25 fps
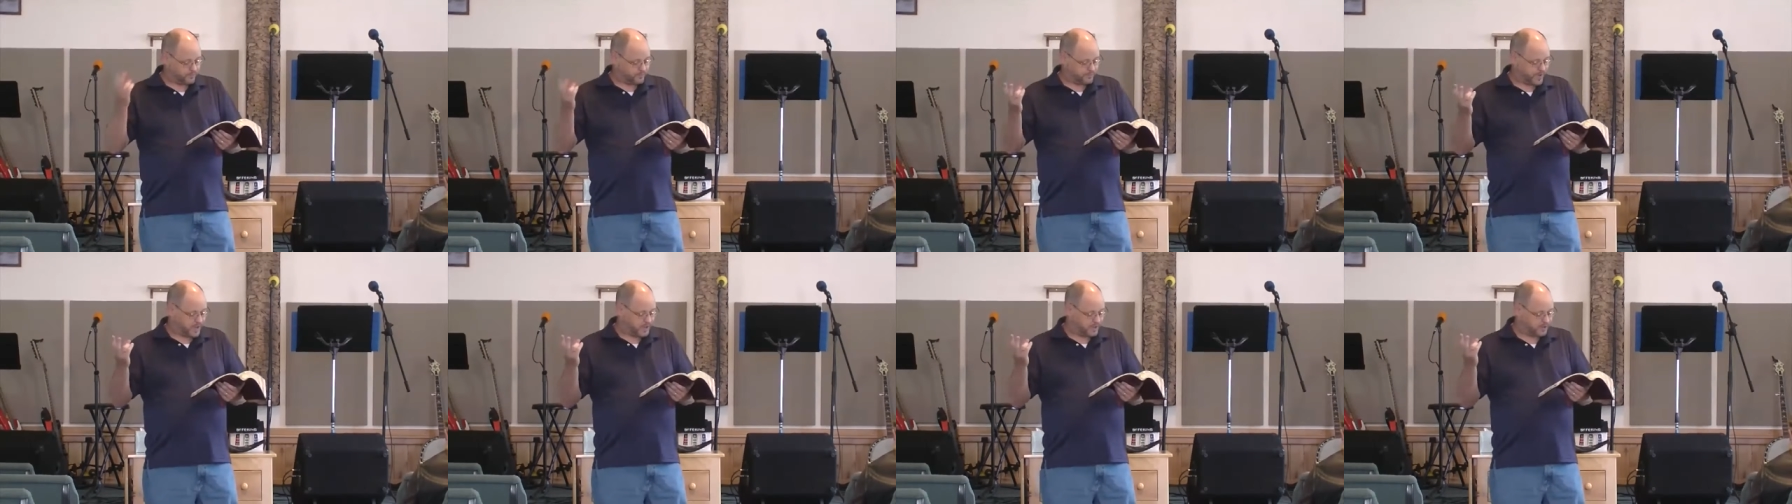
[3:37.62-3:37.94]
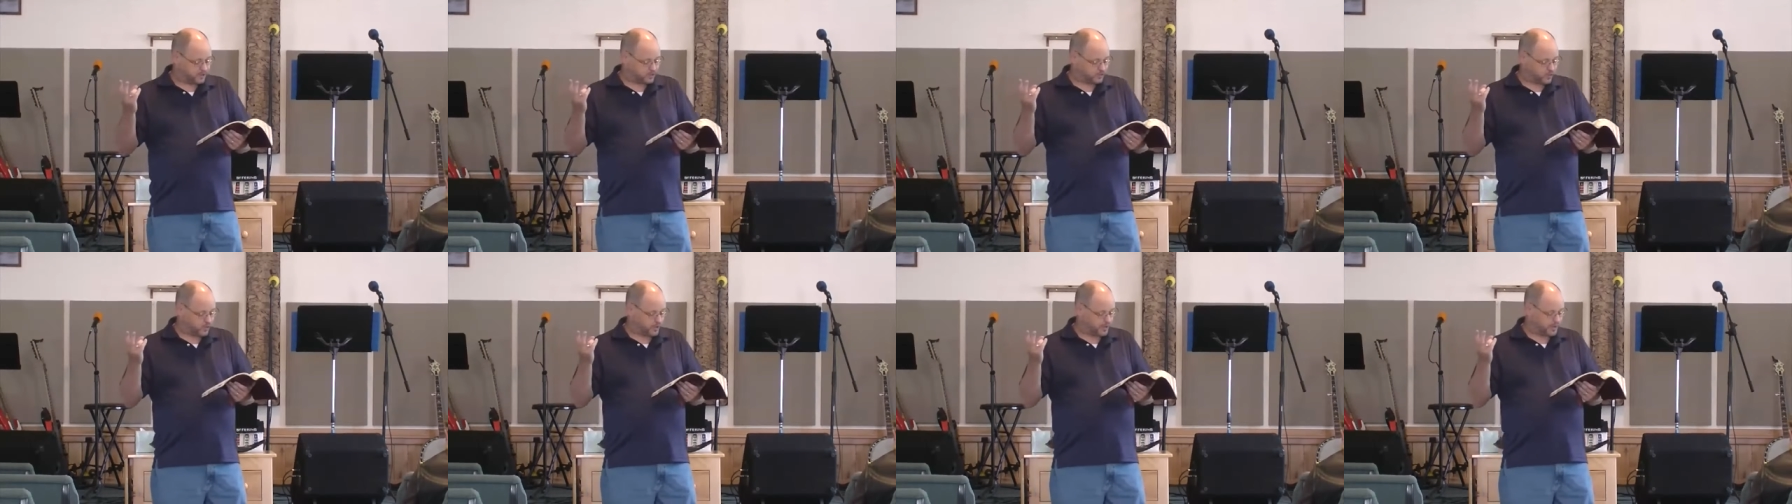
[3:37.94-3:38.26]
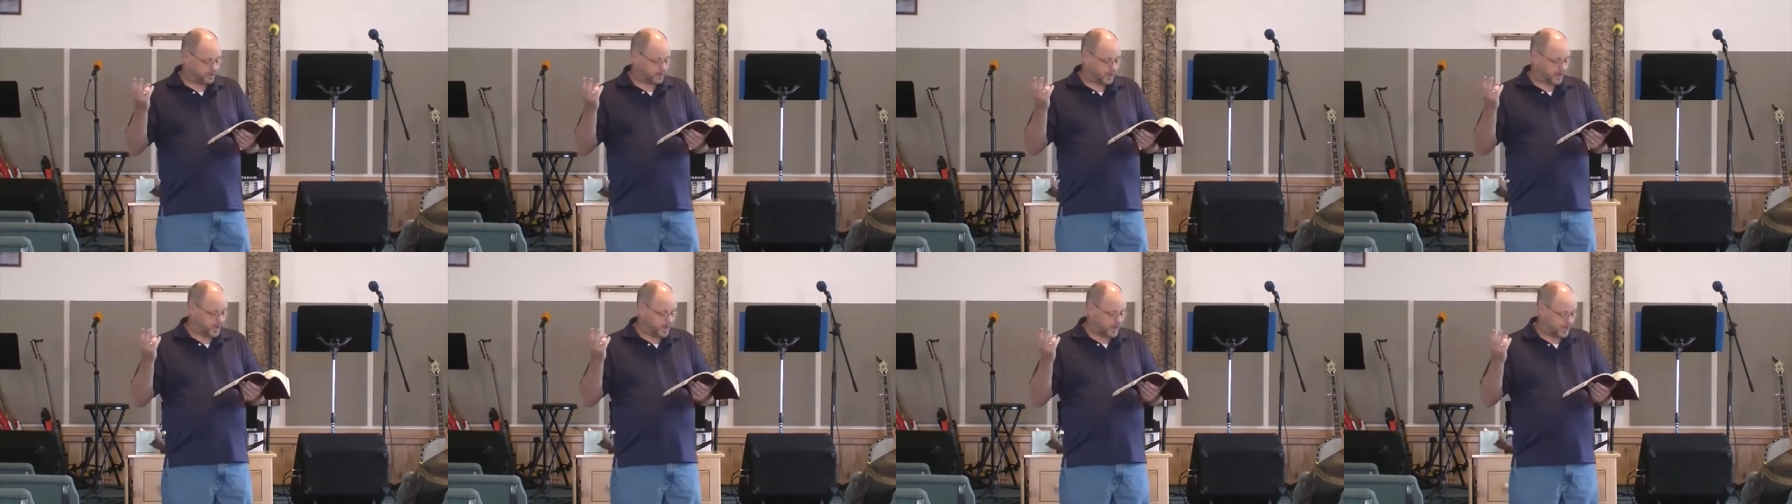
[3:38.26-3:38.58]
faith
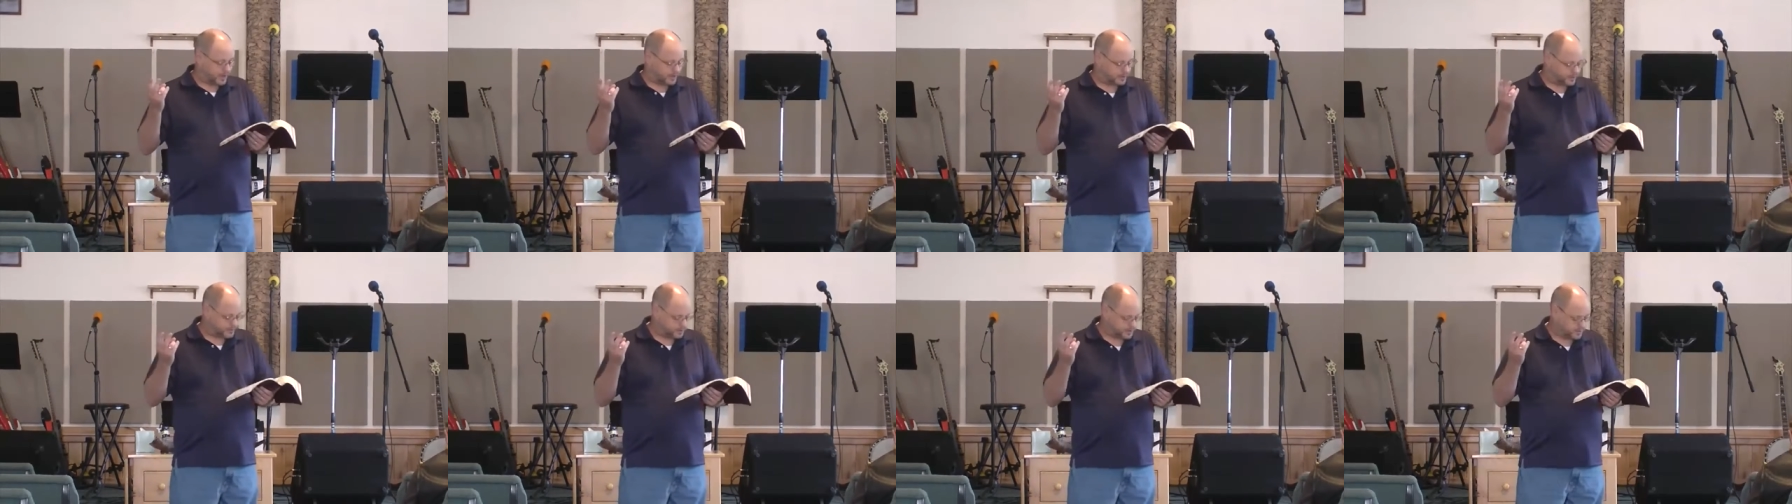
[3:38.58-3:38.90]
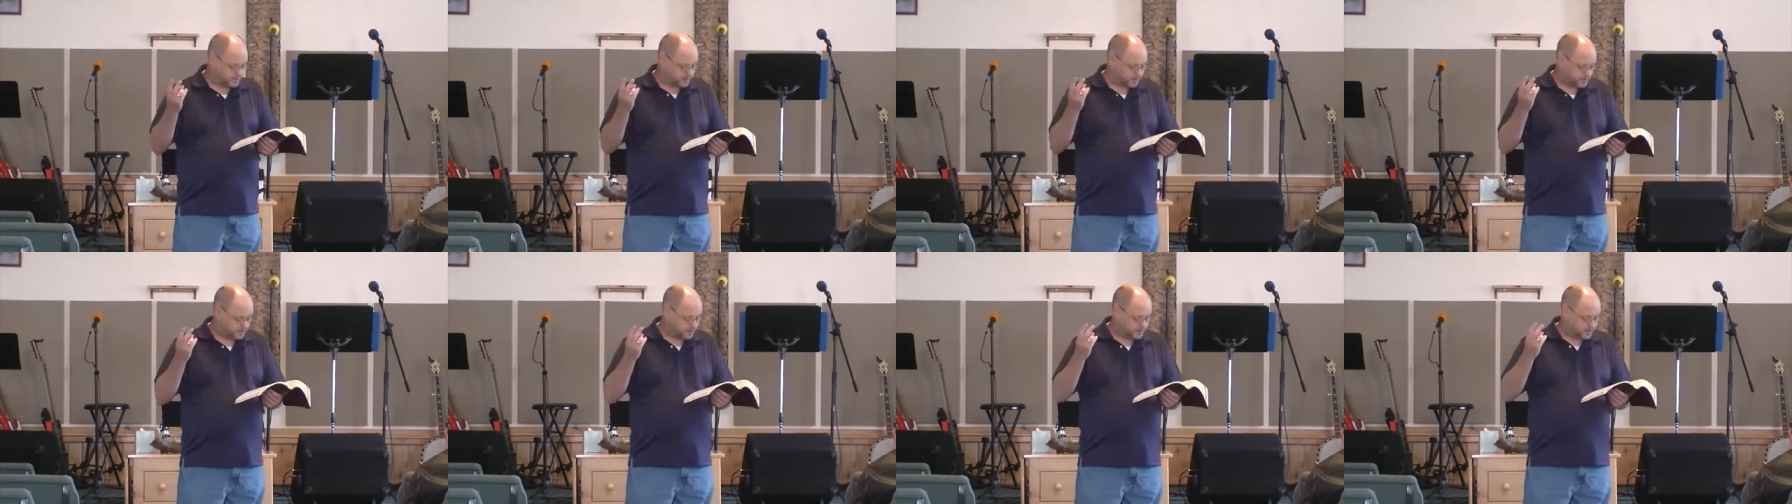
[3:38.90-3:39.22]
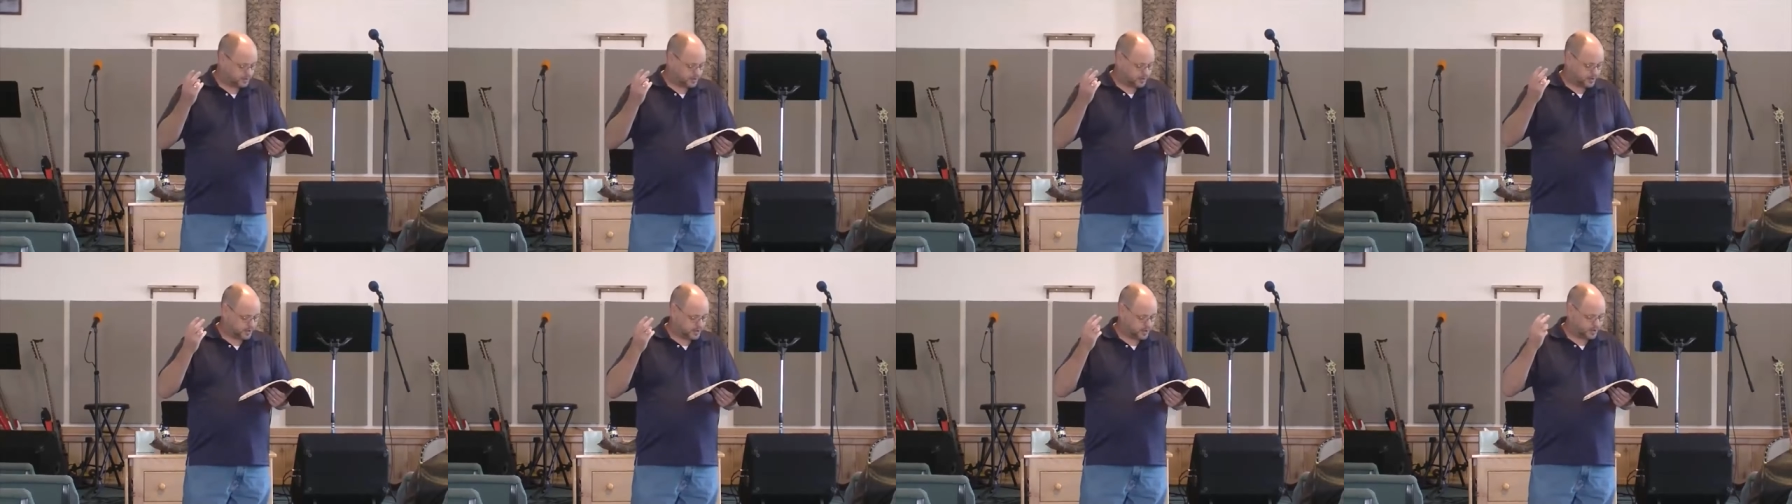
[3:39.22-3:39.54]
toward God,
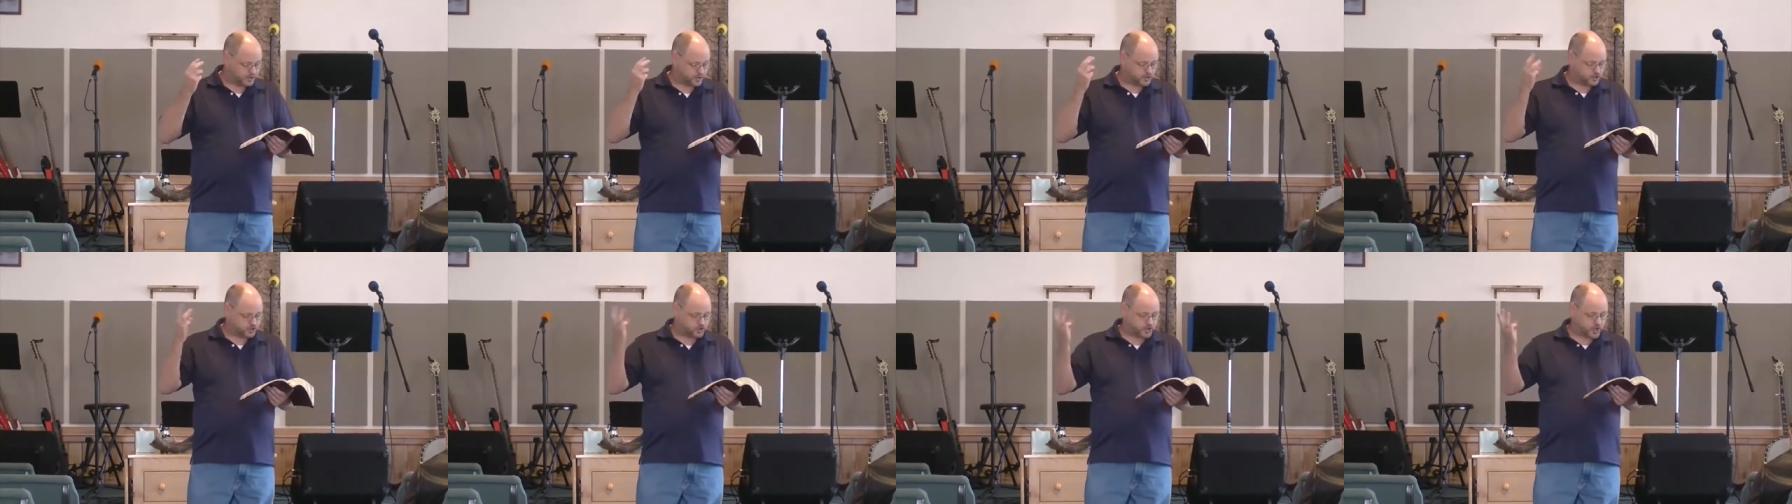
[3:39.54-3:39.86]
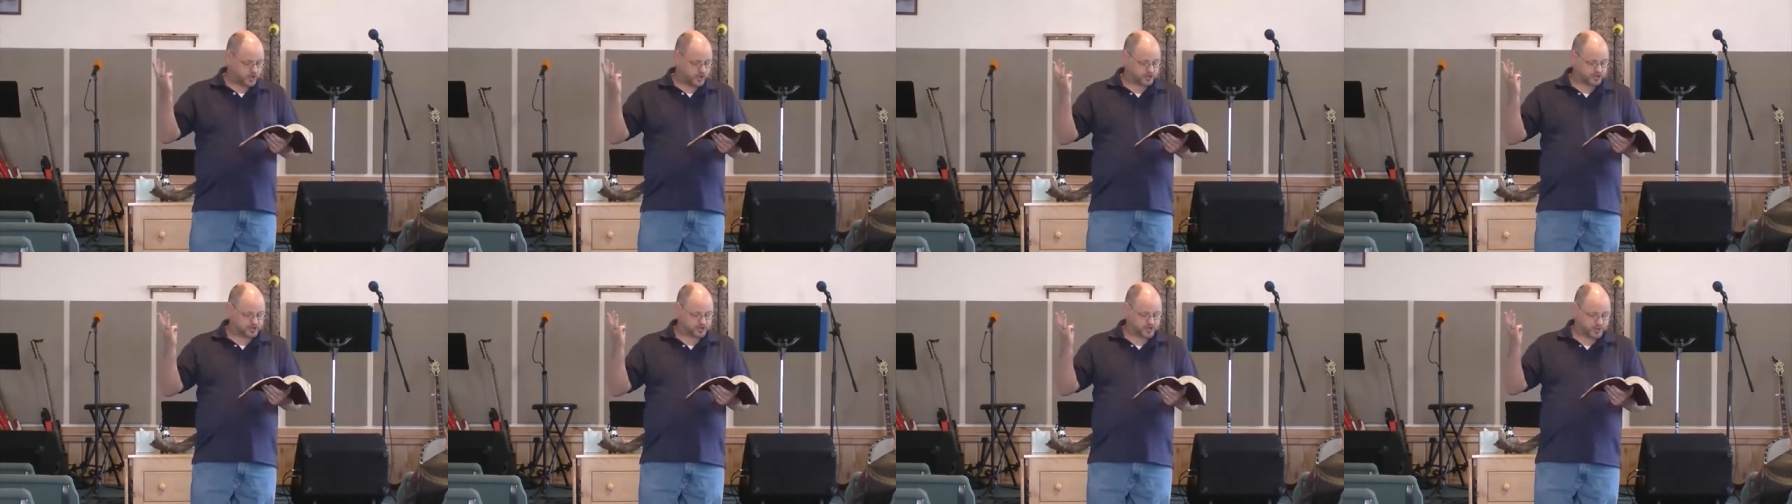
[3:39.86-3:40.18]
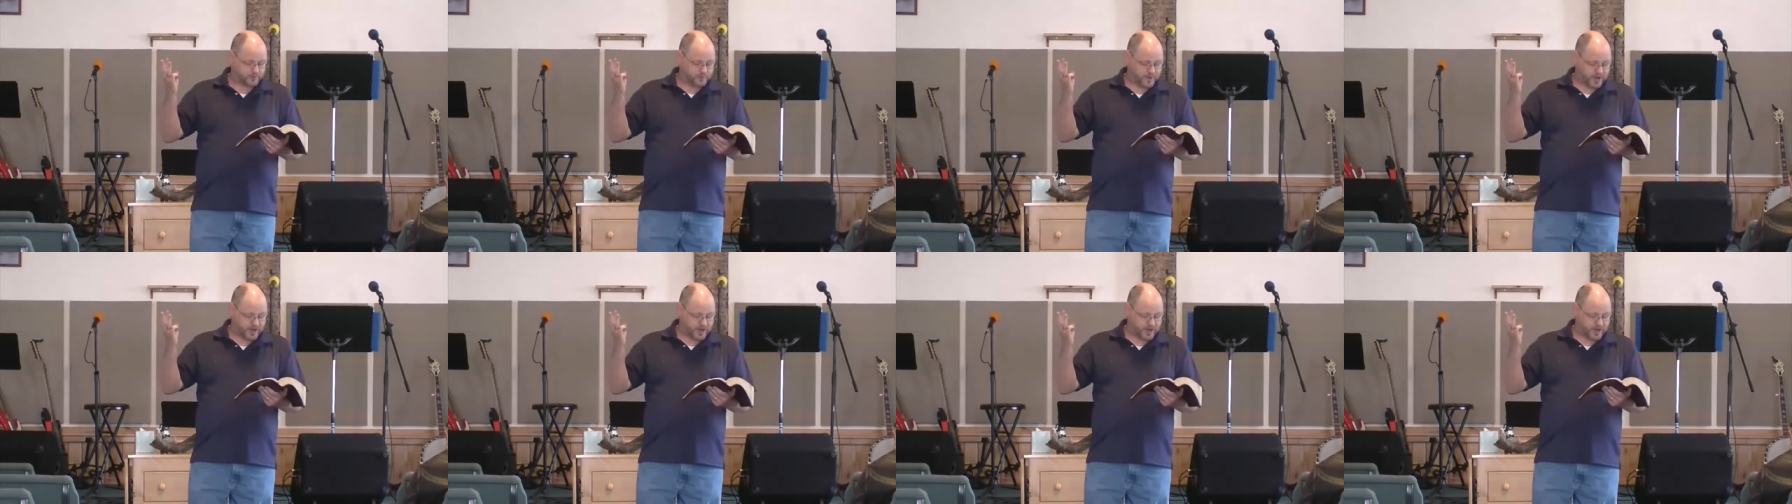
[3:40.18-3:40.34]
instruction